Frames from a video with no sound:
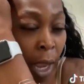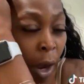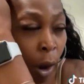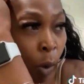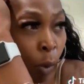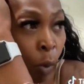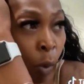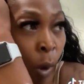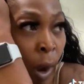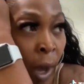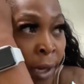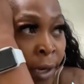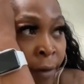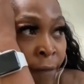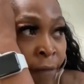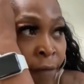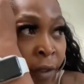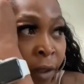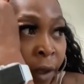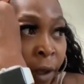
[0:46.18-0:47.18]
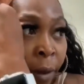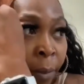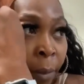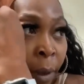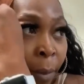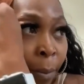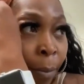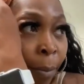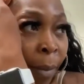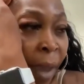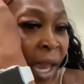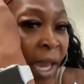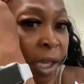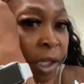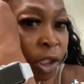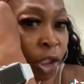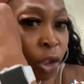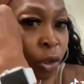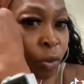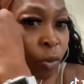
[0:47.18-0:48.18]
One of them
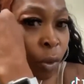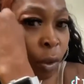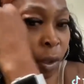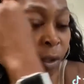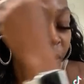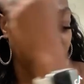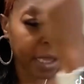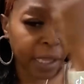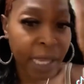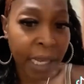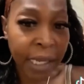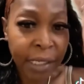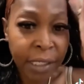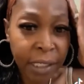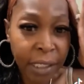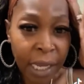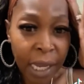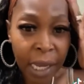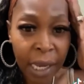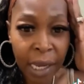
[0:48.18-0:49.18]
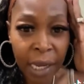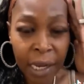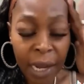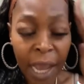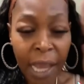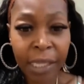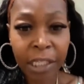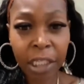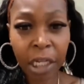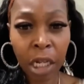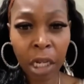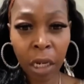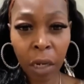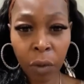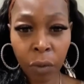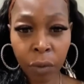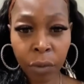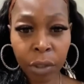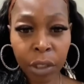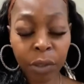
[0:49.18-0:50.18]
made sure that they stayed
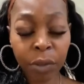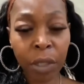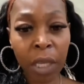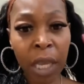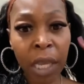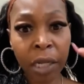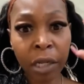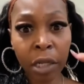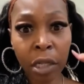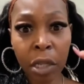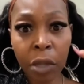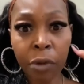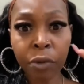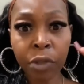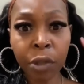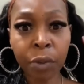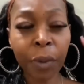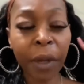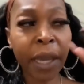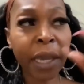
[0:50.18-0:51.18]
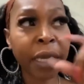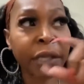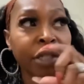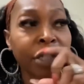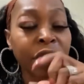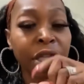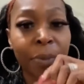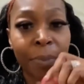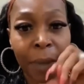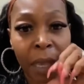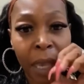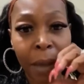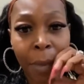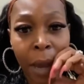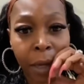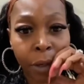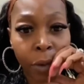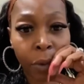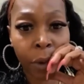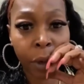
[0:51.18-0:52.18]
in close range to me and
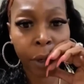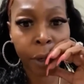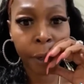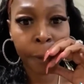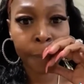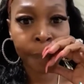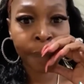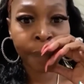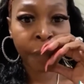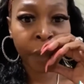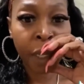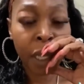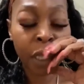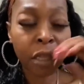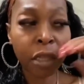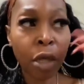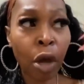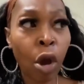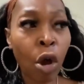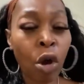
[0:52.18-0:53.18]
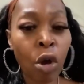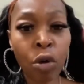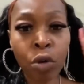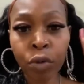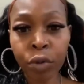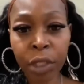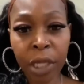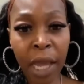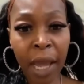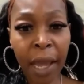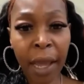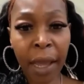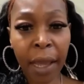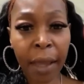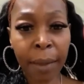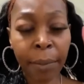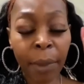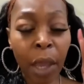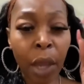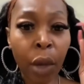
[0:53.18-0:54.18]
my daughter the whole
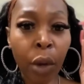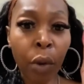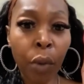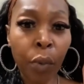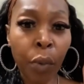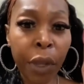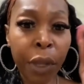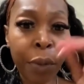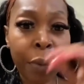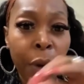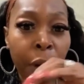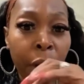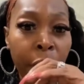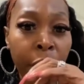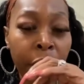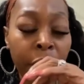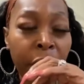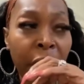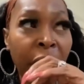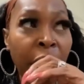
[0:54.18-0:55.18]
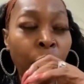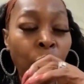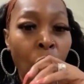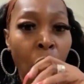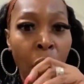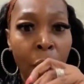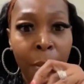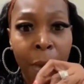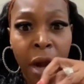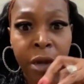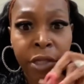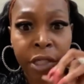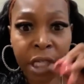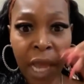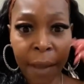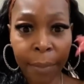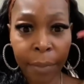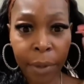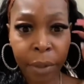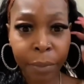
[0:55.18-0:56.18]
time we were in Walmart
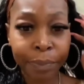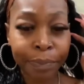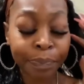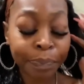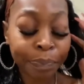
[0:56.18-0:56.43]
shopping.